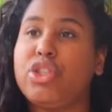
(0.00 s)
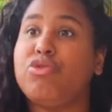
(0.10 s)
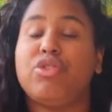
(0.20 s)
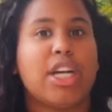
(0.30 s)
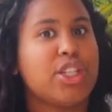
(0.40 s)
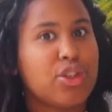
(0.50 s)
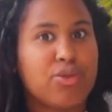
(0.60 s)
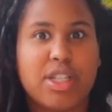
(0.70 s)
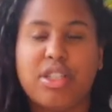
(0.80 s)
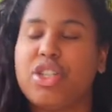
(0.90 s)
you've done your
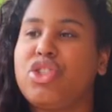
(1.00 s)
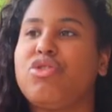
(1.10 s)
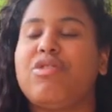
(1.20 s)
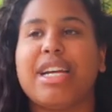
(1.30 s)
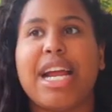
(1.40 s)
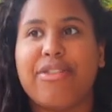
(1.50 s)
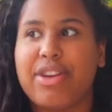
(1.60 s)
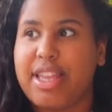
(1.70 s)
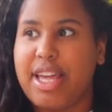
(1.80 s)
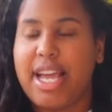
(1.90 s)
research, you've done
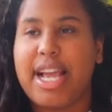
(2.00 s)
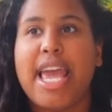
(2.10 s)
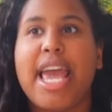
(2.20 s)
everything,